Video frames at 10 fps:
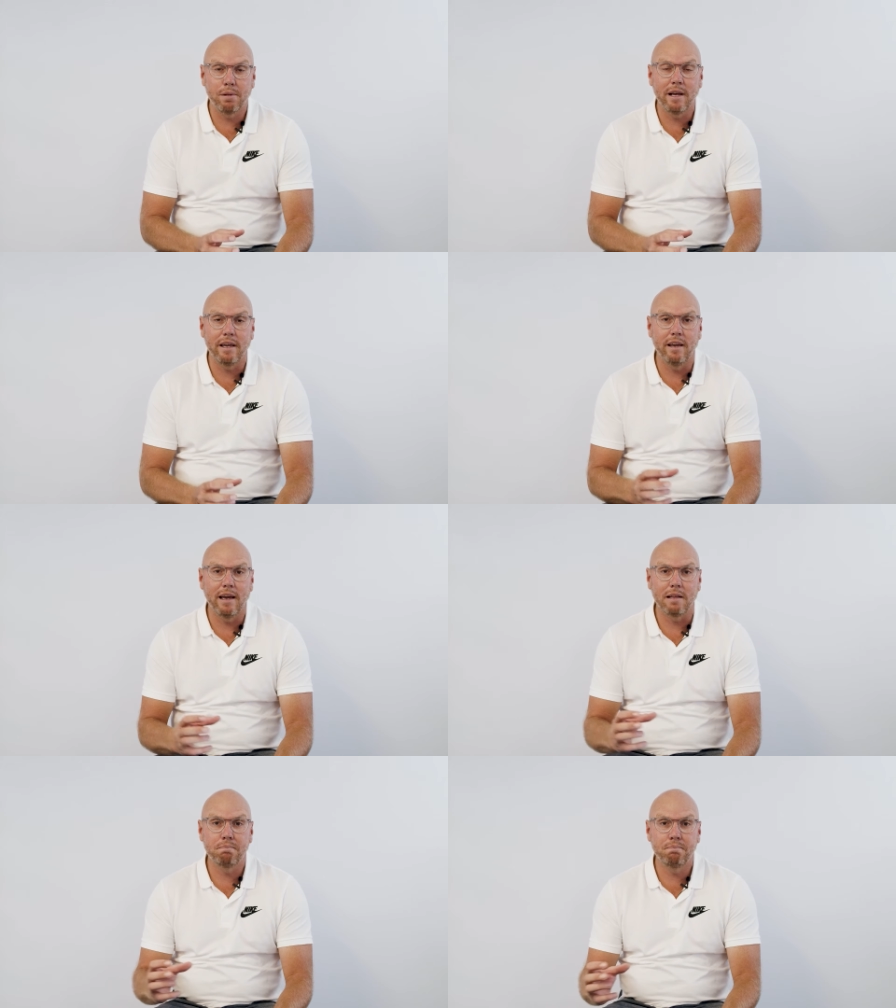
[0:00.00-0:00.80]
play
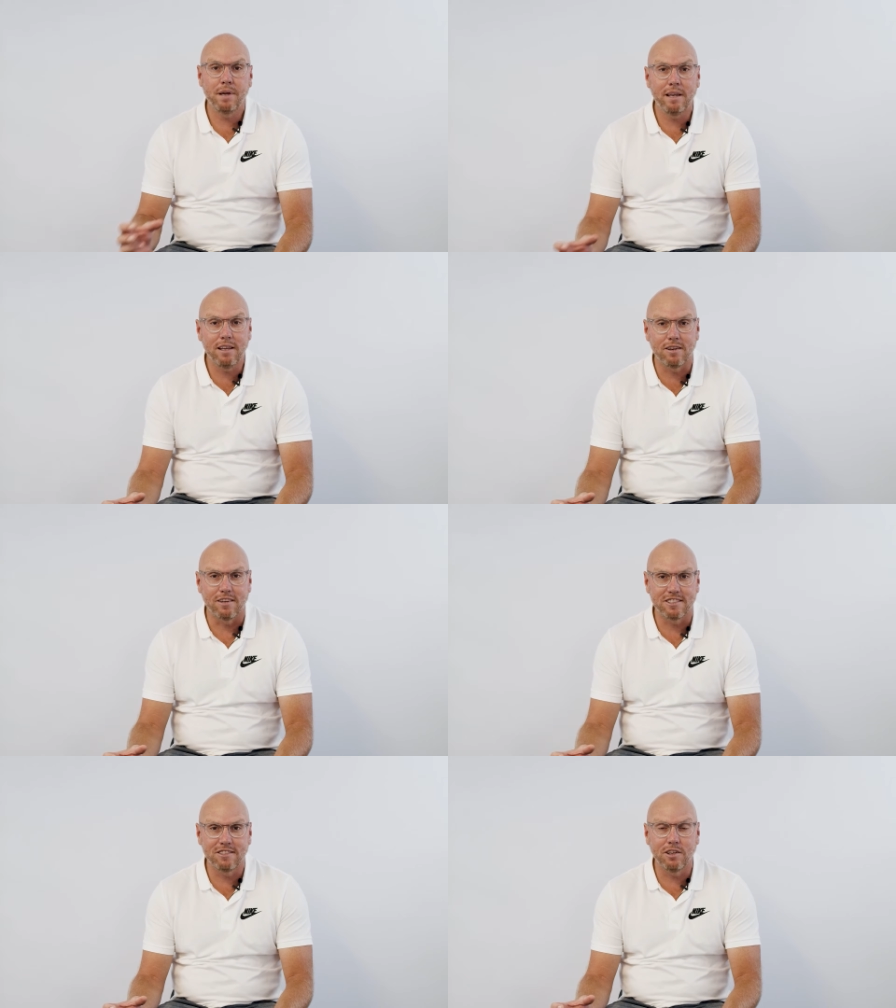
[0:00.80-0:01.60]
at
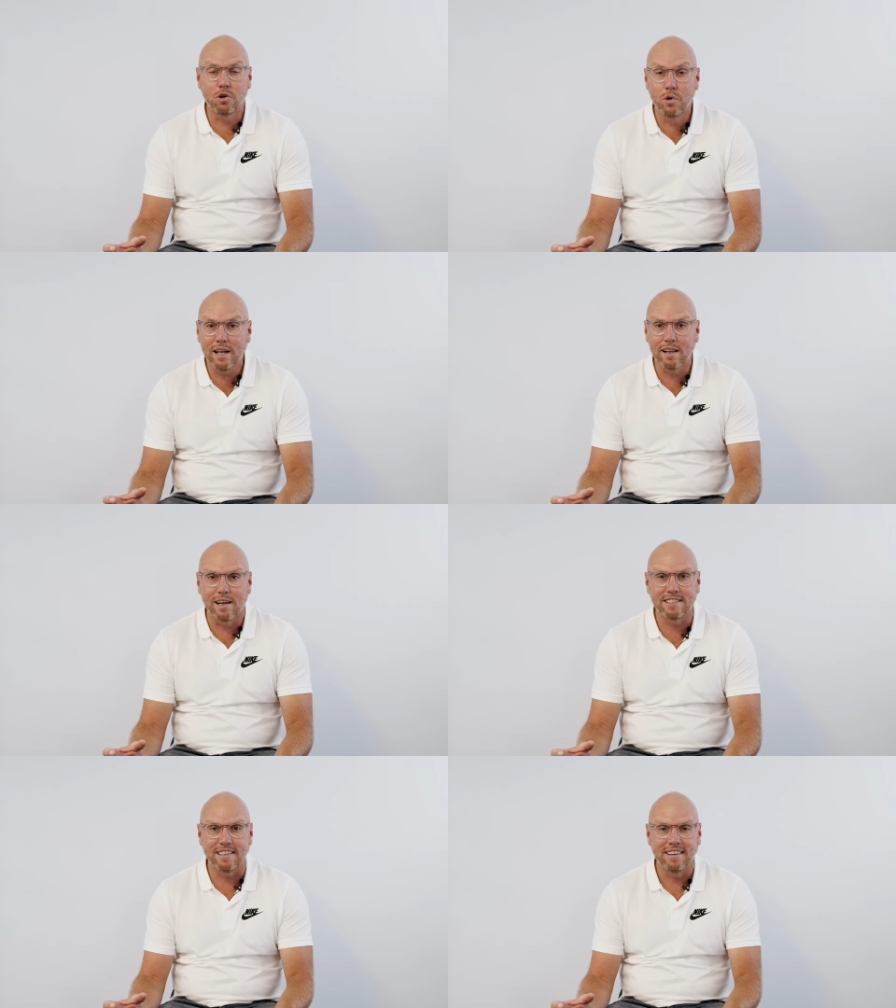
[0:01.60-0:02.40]
Pentecost, not
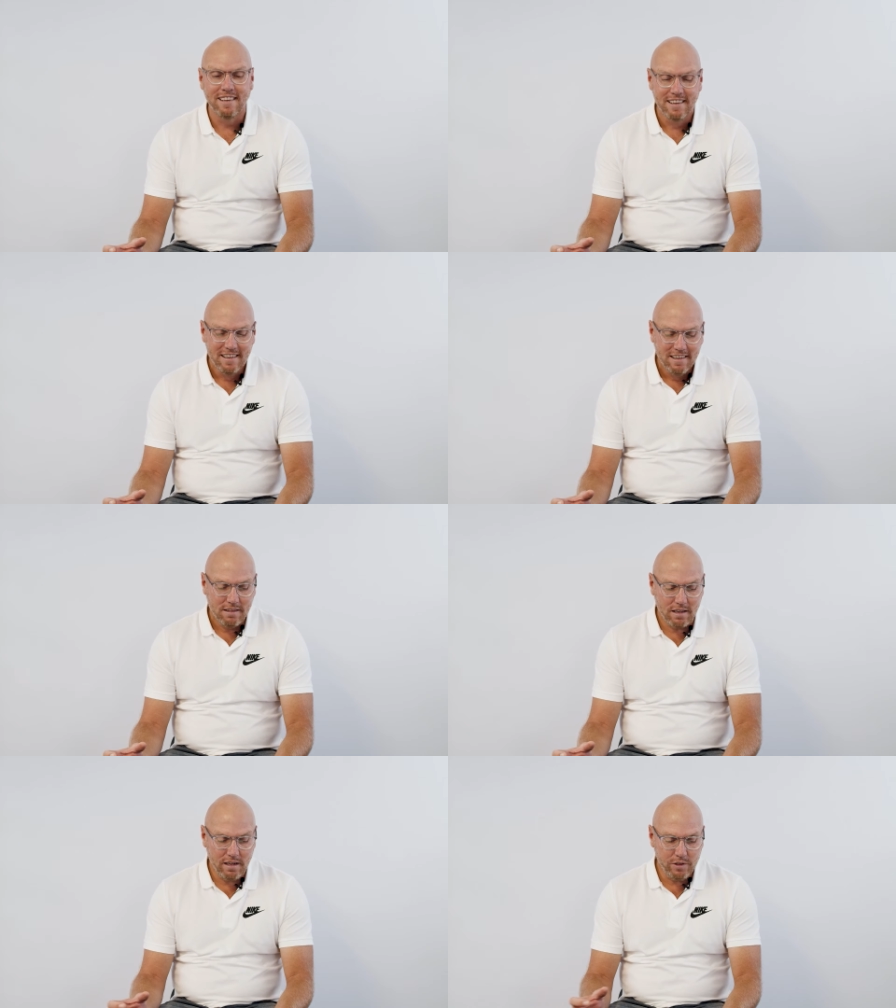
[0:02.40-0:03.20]
realizing
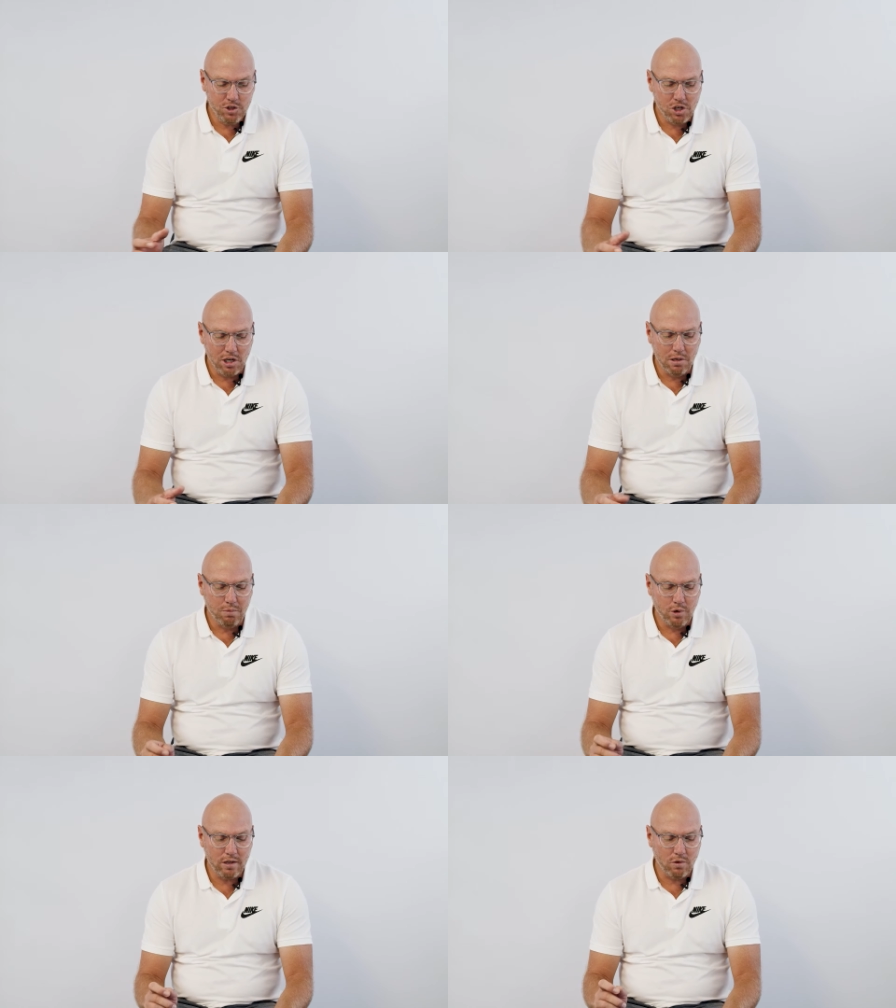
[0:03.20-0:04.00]
that even
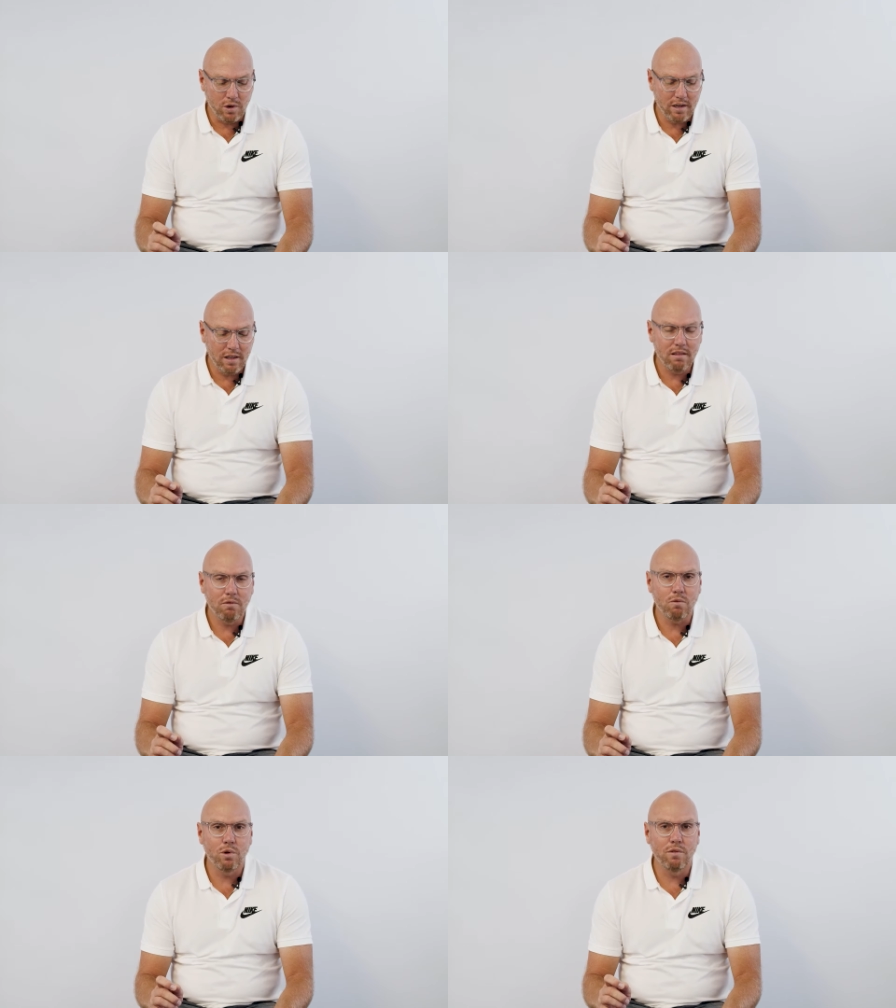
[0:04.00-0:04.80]
Job, writing
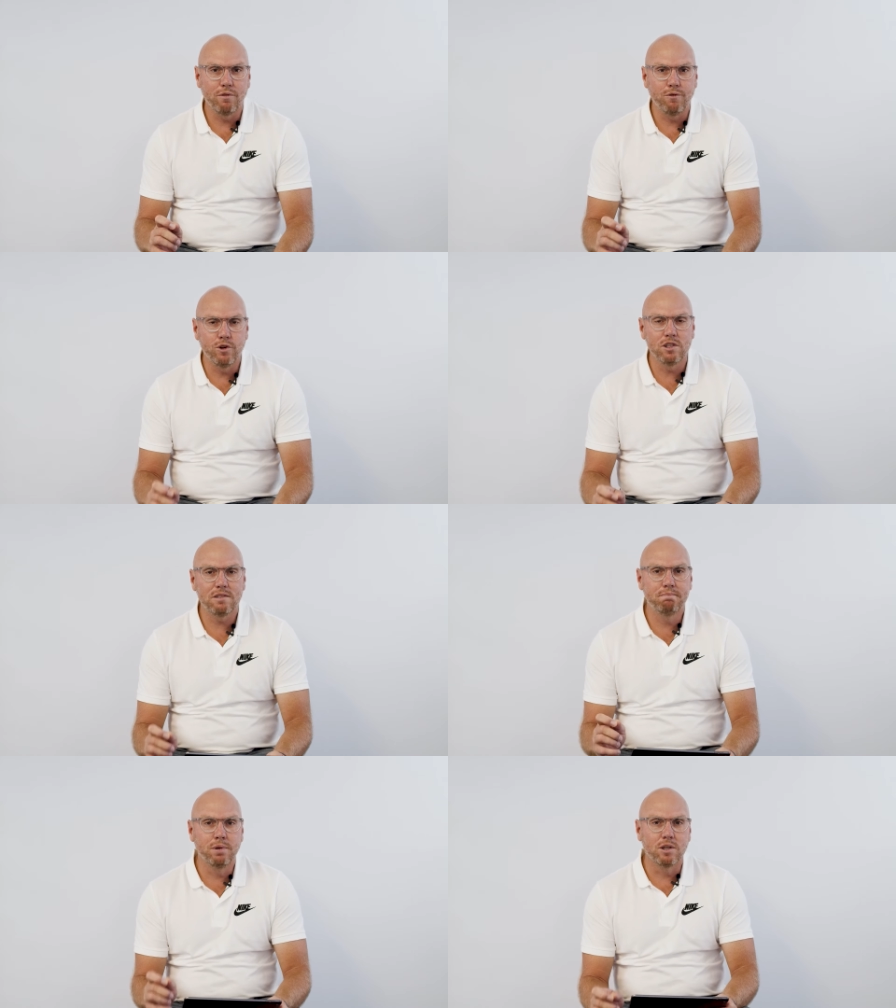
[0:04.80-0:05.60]
one of the
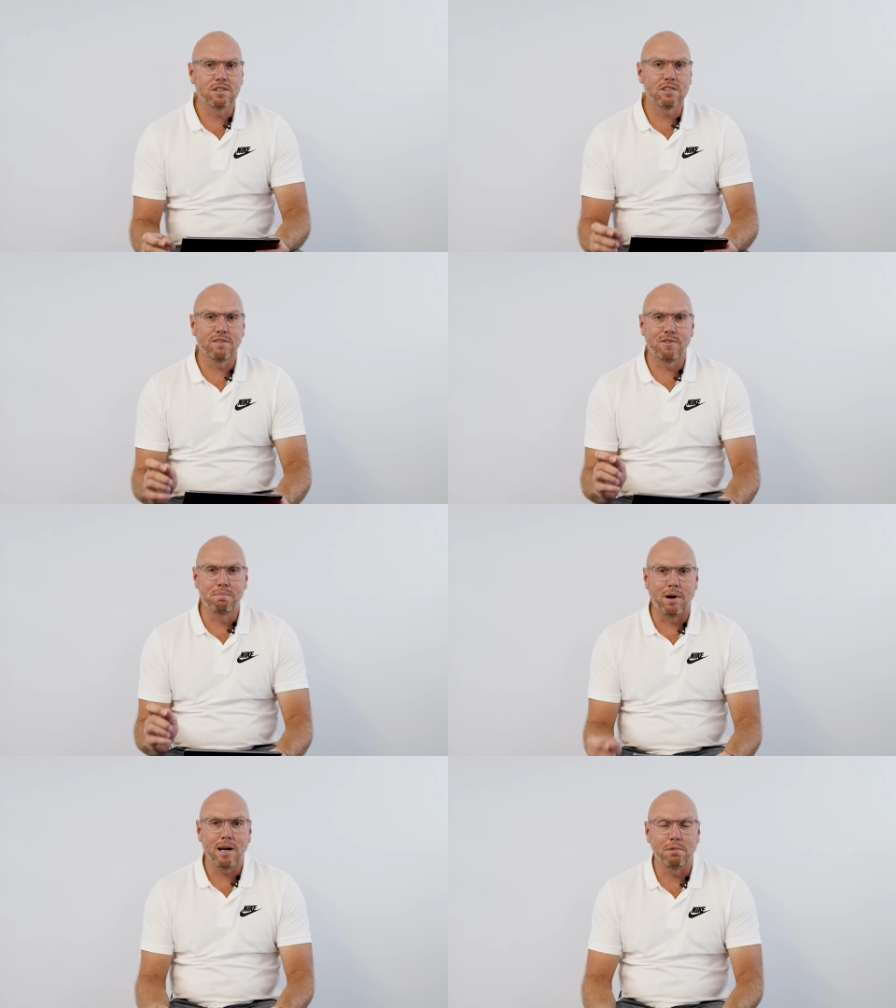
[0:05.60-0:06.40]
first books of the
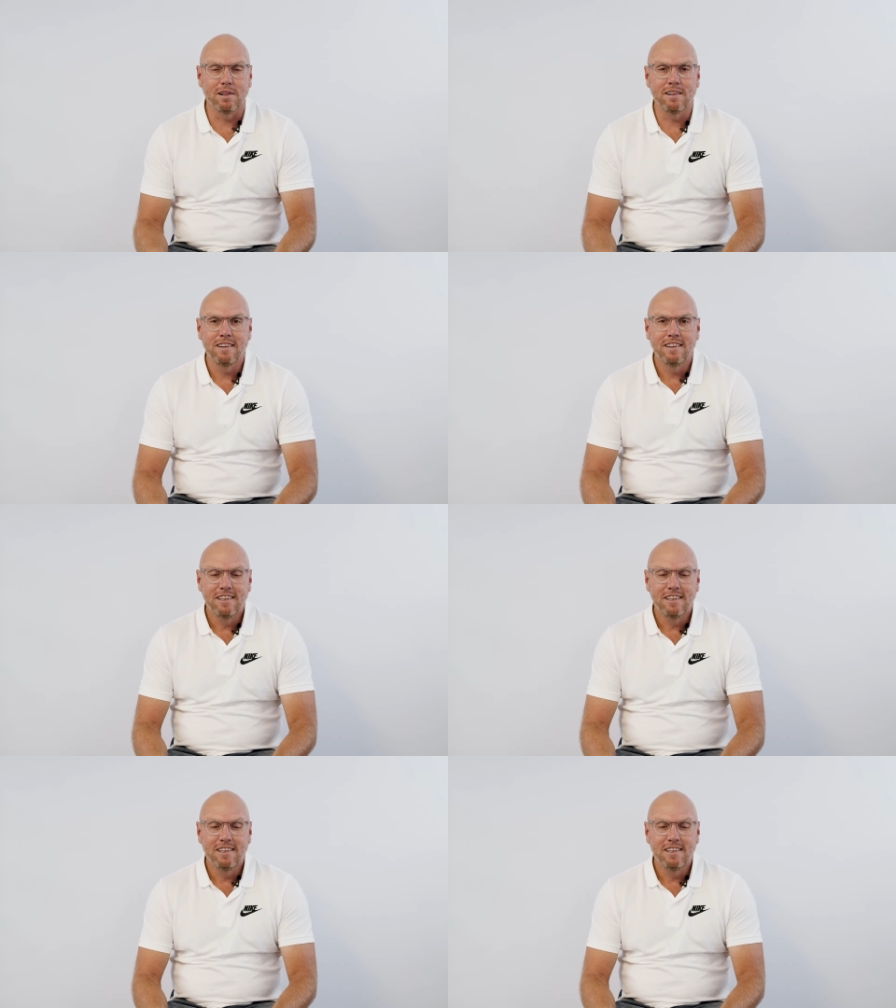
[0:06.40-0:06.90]
Bible,